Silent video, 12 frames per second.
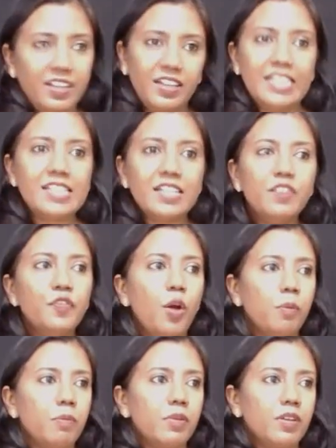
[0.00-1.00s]
He's
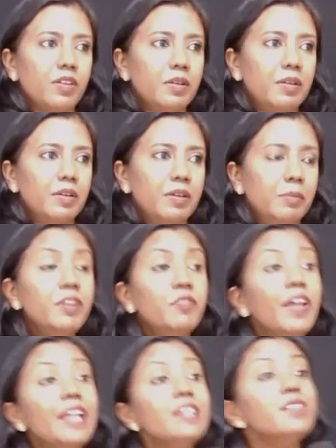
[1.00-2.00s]
informed. But
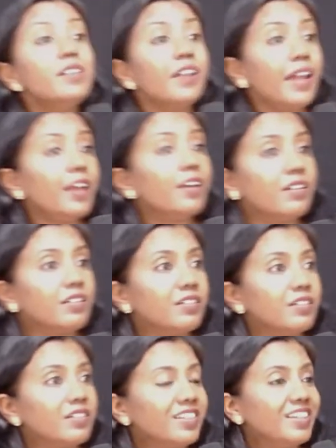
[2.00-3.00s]
where is the rain?
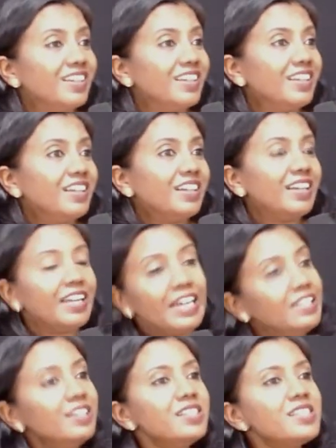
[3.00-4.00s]

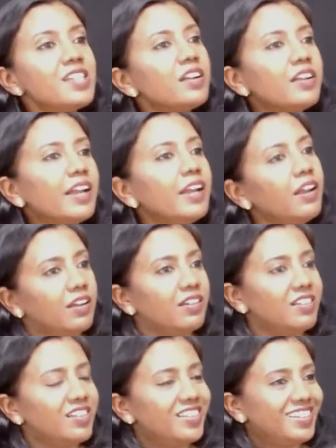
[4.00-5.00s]
It didn't start raining.
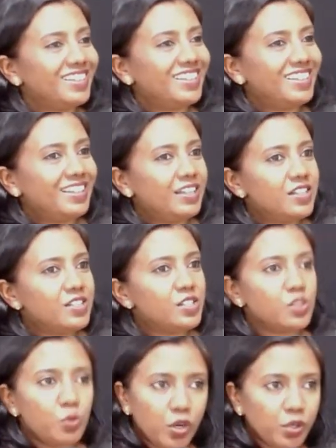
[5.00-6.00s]

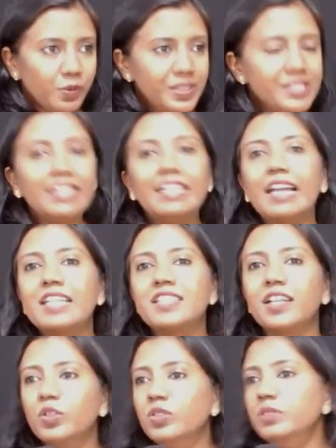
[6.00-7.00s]
So what do we see
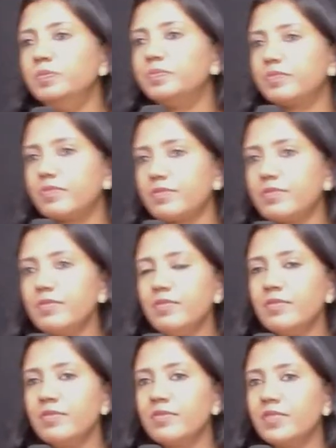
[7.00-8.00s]
Elijah do?
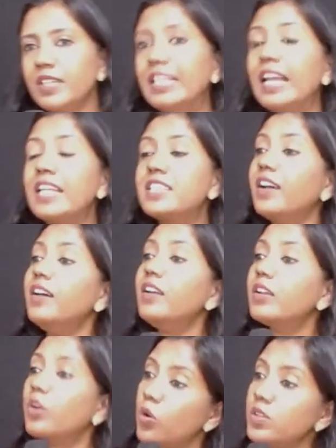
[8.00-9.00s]
Elijah
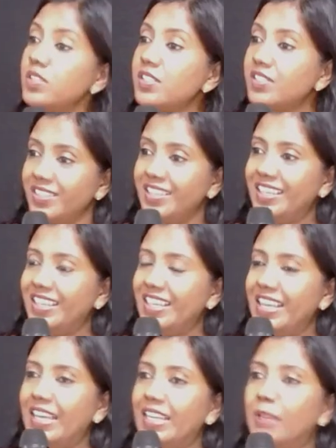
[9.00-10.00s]
goes,
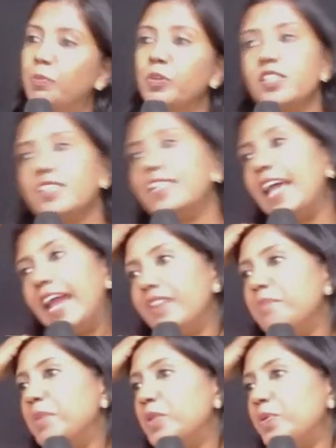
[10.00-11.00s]
he puts his head
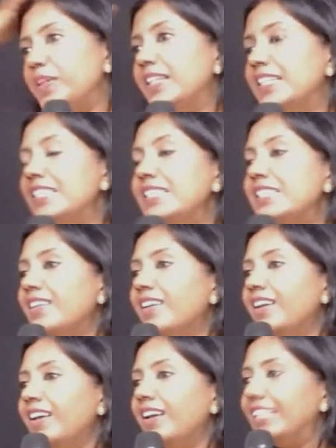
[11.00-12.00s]
between his
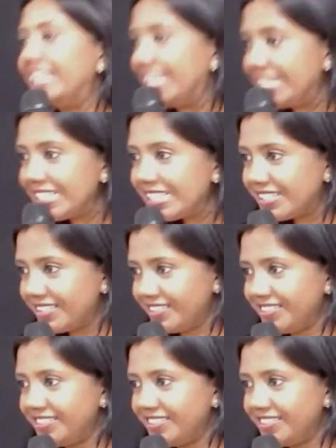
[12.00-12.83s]
knees.